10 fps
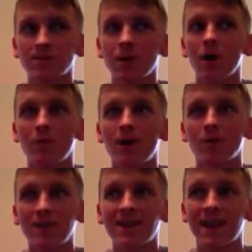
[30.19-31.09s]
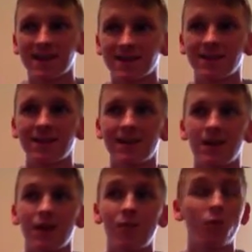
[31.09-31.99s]
part of my weekend
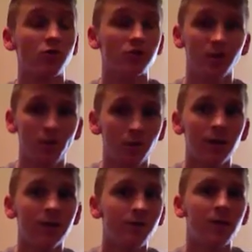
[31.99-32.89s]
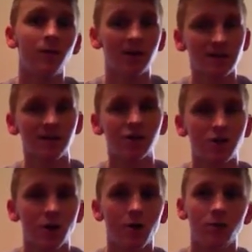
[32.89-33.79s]
of watching three big wrestling
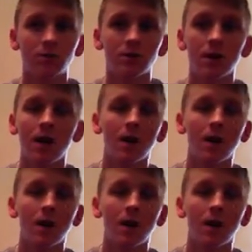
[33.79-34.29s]
shows